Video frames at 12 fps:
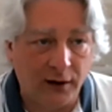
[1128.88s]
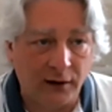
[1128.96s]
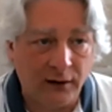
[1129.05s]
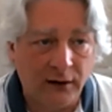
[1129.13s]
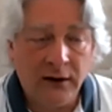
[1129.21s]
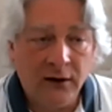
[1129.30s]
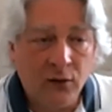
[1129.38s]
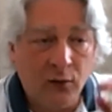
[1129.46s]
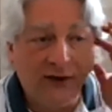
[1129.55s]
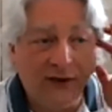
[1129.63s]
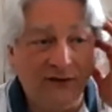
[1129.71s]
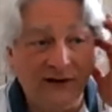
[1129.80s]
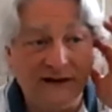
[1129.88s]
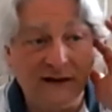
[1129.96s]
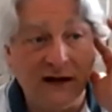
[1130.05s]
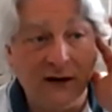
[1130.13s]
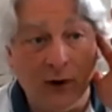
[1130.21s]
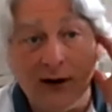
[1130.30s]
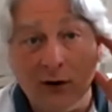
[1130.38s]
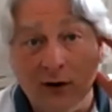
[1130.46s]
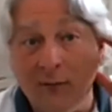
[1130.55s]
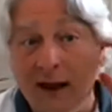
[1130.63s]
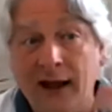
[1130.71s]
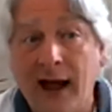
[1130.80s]
visiting writer at my
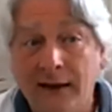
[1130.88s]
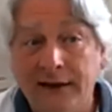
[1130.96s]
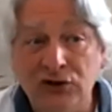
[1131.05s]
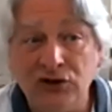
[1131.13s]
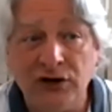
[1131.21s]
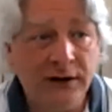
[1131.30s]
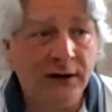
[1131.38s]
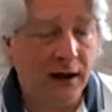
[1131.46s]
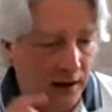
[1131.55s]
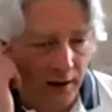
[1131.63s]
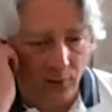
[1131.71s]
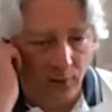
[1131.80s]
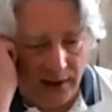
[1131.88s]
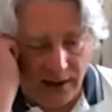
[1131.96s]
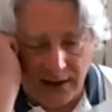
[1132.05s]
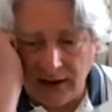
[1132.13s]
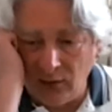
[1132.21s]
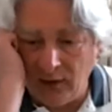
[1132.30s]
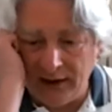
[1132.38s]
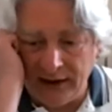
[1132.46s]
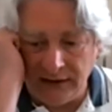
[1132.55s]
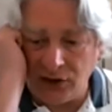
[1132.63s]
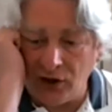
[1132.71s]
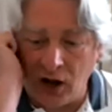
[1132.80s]
college. And I went
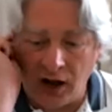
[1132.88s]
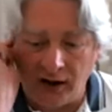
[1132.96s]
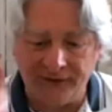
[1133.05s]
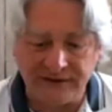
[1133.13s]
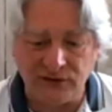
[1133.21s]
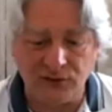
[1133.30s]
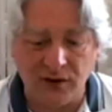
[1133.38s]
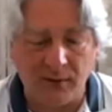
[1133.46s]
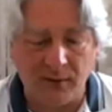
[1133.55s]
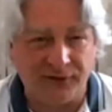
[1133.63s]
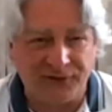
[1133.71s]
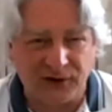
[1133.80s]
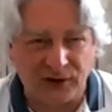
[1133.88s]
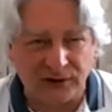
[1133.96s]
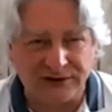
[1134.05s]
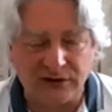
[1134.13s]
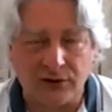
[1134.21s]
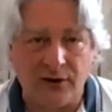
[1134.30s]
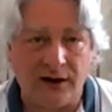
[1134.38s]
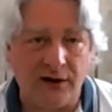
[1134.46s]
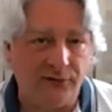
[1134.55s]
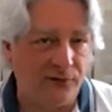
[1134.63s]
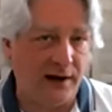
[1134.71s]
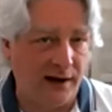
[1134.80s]
into her office. It was really my first creative
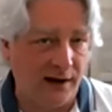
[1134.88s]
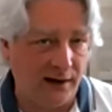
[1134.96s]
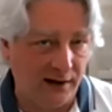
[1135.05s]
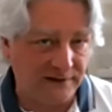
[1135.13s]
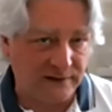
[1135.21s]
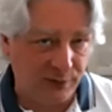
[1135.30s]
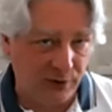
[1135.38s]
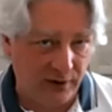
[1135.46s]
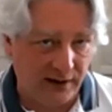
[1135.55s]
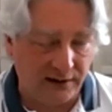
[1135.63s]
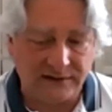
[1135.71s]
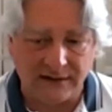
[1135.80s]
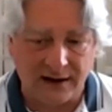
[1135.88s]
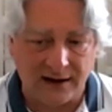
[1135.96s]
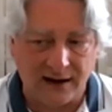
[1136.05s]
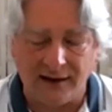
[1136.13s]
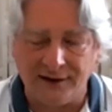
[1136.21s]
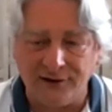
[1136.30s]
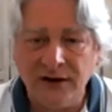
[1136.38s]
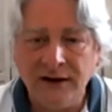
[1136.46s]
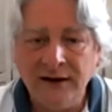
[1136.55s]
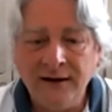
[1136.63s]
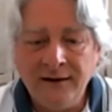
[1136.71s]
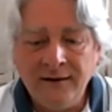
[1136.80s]
writing experience at college.
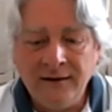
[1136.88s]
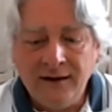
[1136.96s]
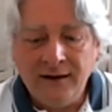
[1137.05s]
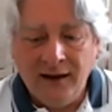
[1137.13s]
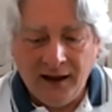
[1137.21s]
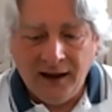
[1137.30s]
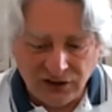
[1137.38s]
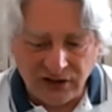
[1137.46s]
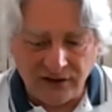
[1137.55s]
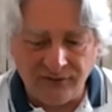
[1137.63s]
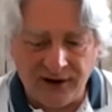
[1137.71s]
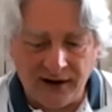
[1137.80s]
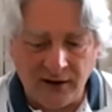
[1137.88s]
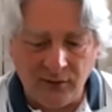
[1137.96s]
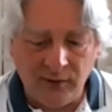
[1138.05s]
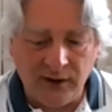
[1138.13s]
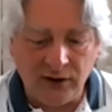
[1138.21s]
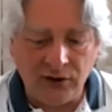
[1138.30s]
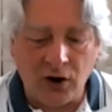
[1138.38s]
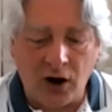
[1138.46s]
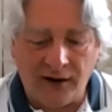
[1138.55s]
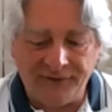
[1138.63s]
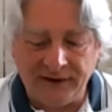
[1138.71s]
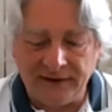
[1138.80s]
And she invited me into her
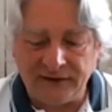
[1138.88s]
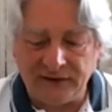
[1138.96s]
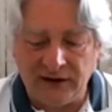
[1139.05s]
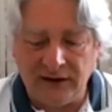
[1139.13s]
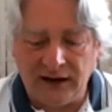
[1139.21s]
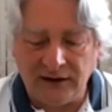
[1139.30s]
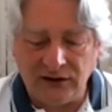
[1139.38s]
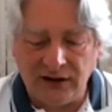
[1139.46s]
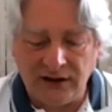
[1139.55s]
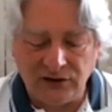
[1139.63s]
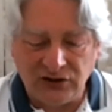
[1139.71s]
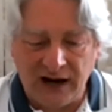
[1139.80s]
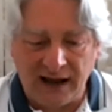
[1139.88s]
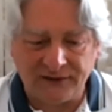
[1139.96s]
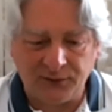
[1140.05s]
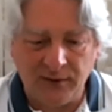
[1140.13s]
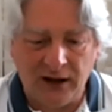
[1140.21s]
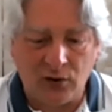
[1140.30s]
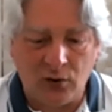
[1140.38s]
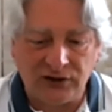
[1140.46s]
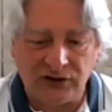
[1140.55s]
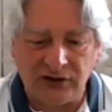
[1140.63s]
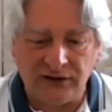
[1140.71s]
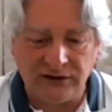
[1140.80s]
office, and she asked me a
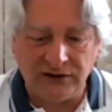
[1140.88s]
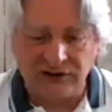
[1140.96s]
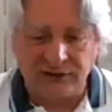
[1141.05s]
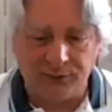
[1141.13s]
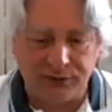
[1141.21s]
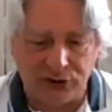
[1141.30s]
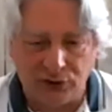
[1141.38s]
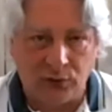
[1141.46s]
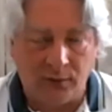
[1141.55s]
question that just blew my